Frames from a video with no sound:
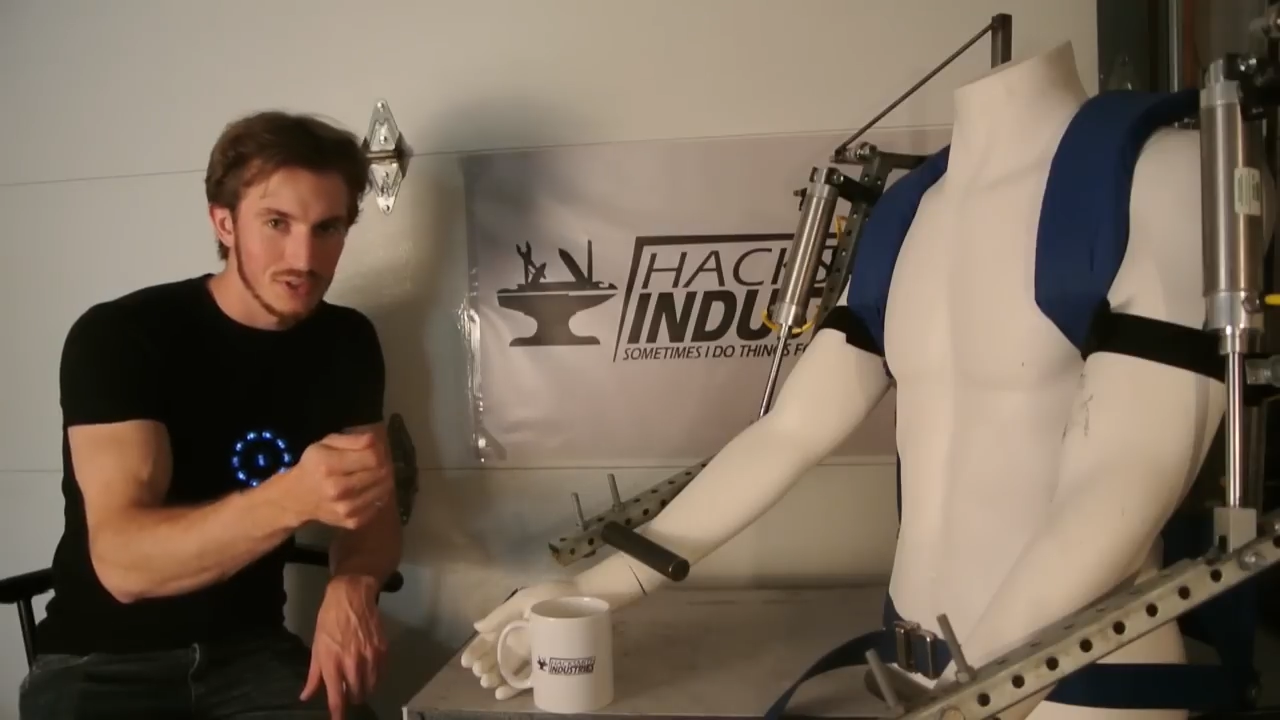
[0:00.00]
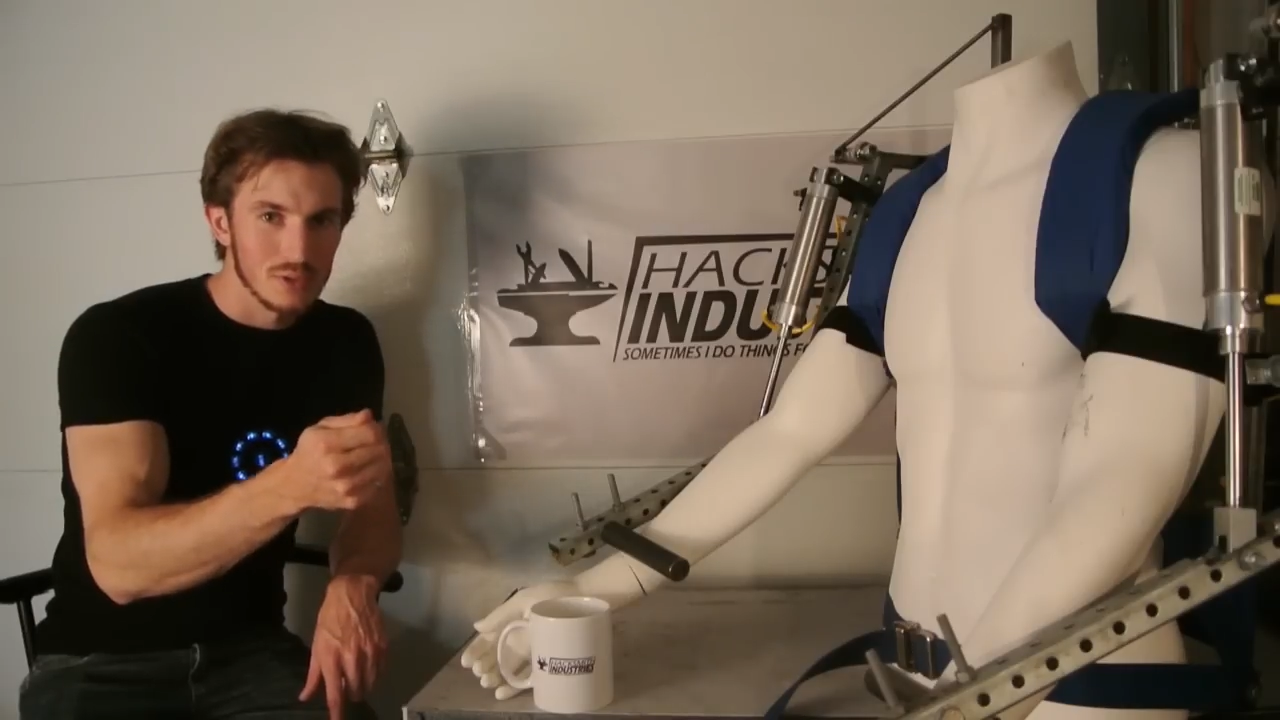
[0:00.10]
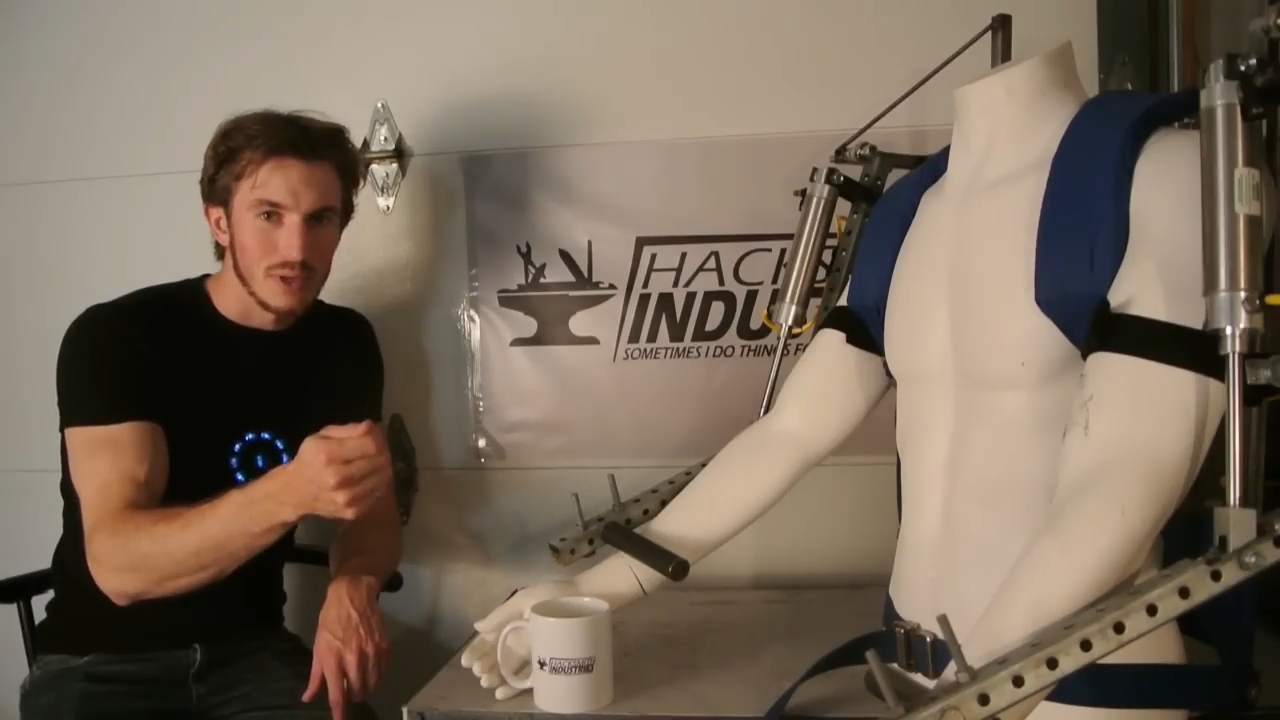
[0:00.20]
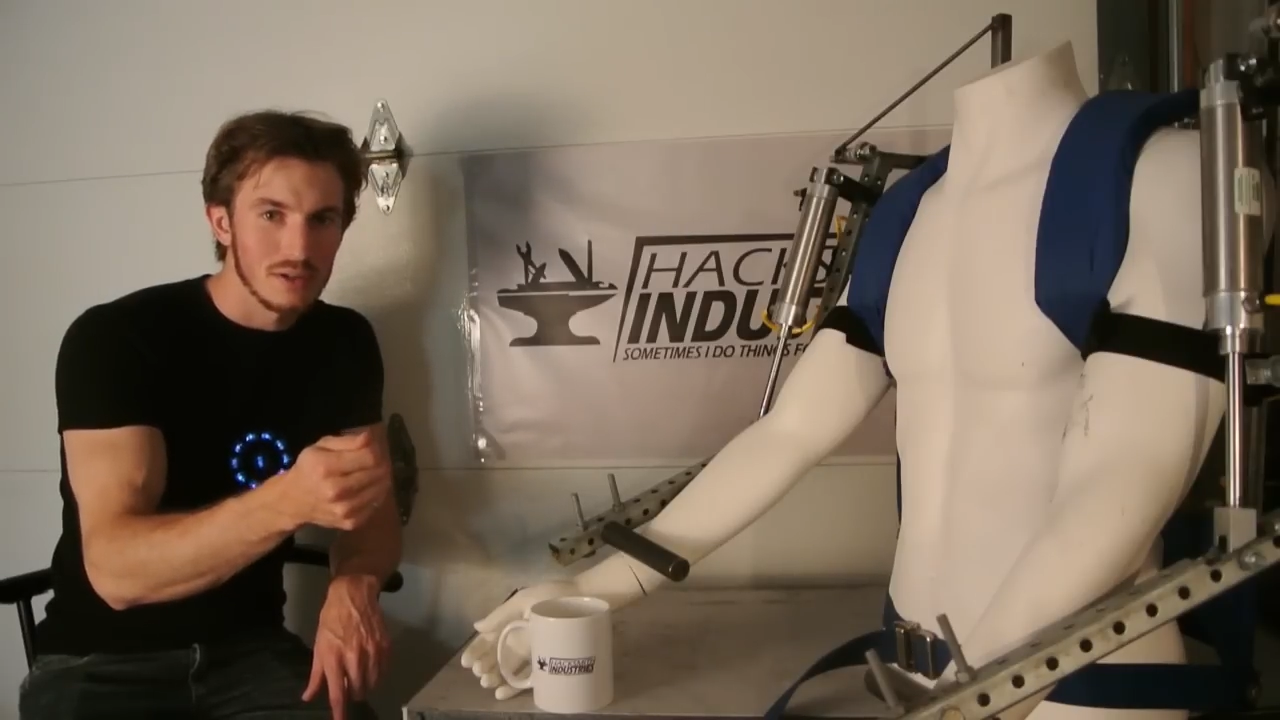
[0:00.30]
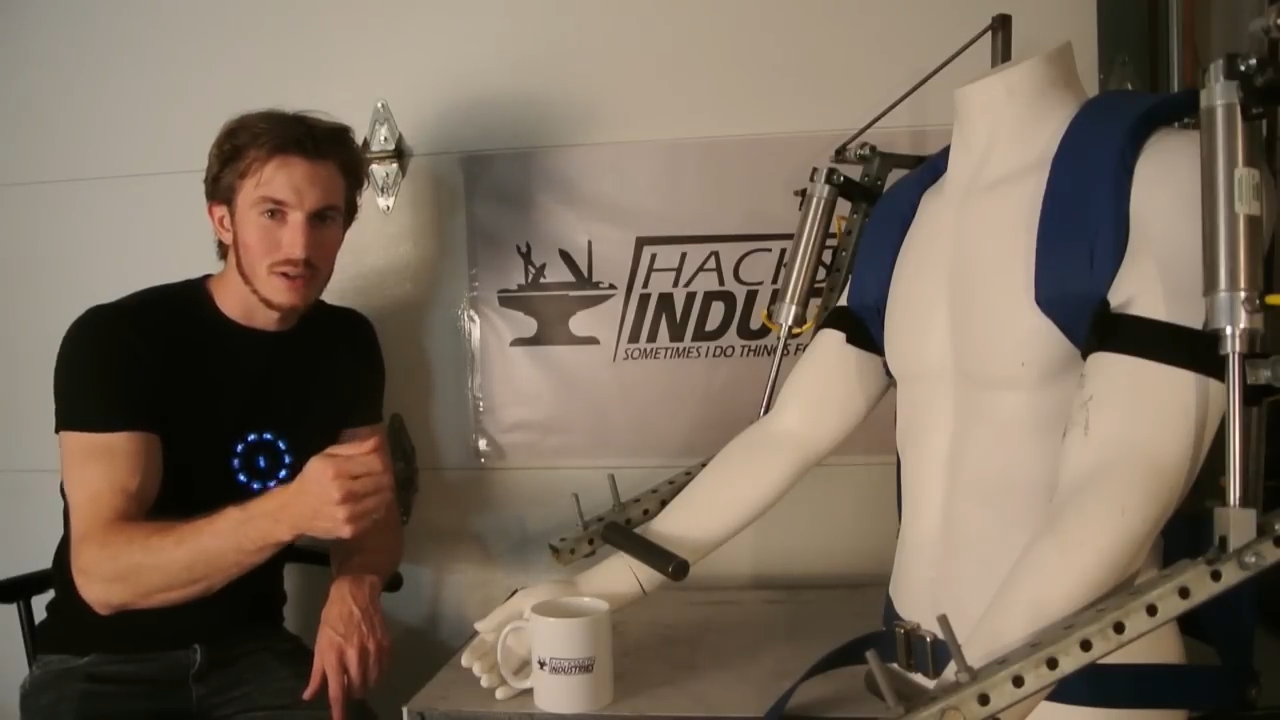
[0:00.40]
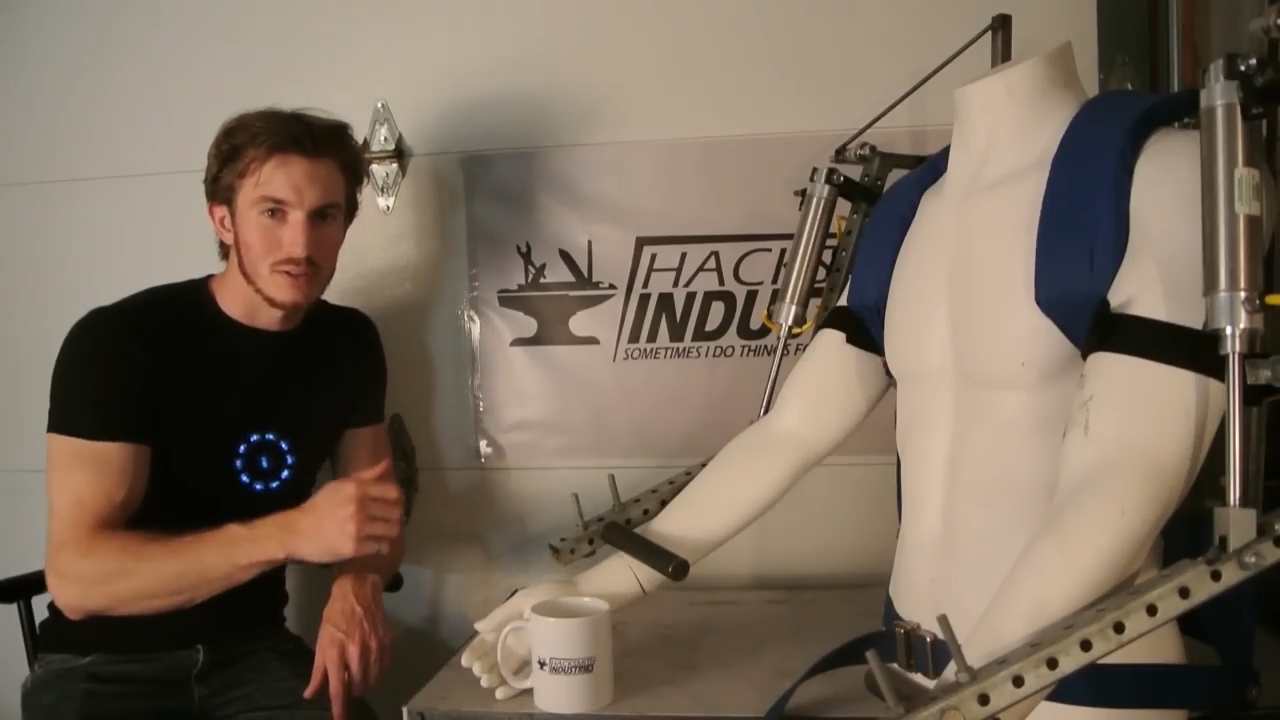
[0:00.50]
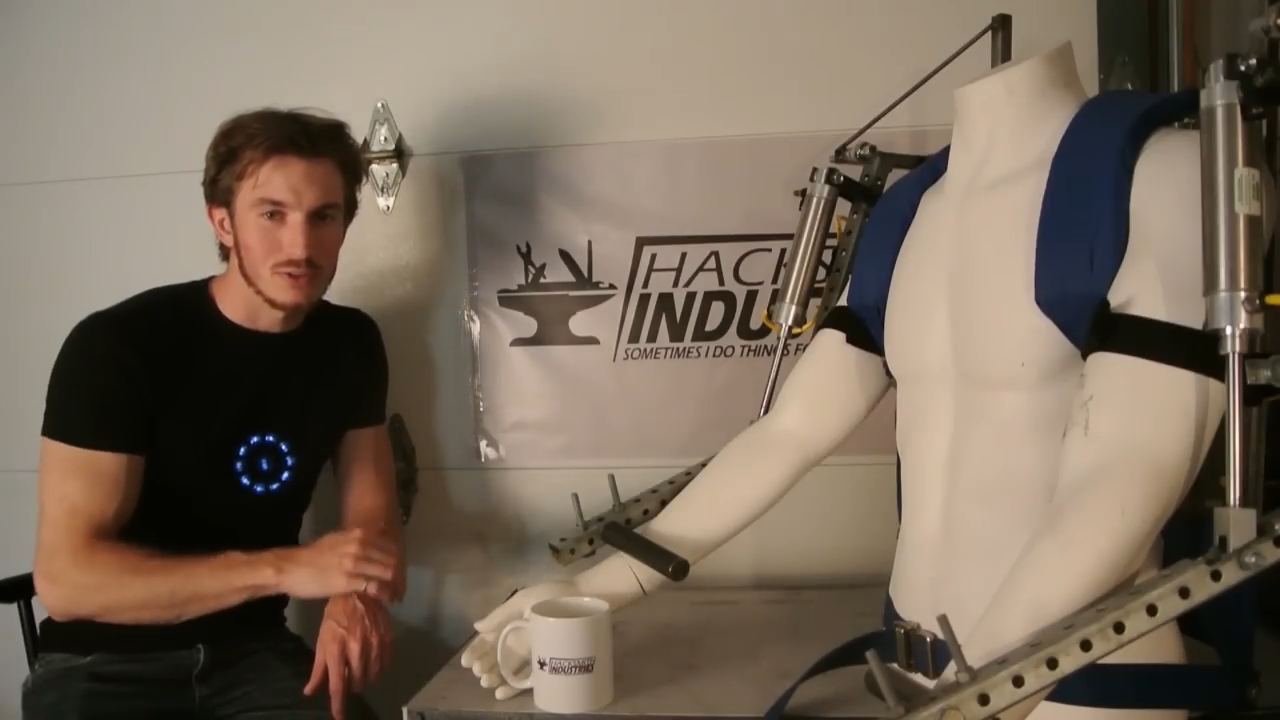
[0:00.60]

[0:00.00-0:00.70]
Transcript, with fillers: just a button on